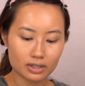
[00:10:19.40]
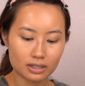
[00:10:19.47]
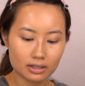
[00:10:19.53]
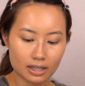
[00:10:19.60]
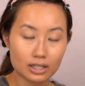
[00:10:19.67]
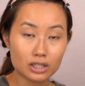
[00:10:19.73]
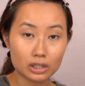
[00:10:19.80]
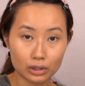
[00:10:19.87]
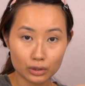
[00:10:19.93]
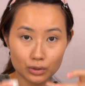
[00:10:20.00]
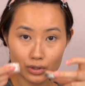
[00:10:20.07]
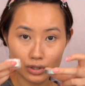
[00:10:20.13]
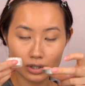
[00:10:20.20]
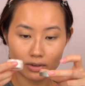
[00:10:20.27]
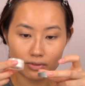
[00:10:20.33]
it's
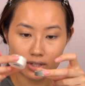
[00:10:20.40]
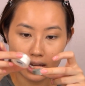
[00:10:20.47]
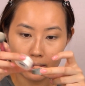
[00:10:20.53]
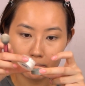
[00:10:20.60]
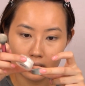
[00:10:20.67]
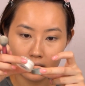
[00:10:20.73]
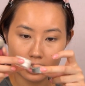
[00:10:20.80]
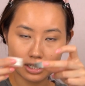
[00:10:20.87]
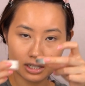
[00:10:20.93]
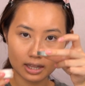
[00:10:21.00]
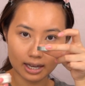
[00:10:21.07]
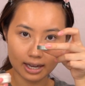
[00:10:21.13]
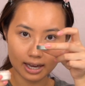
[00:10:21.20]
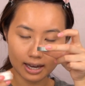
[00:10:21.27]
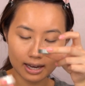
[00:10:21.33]
loose, so I've tapped it into the
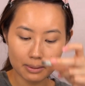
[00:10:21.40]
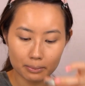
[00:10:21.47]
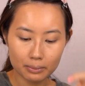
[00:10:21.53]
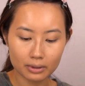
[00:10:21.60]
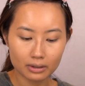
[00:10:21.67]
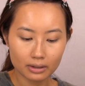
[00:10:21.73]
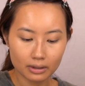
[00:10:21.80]
cap.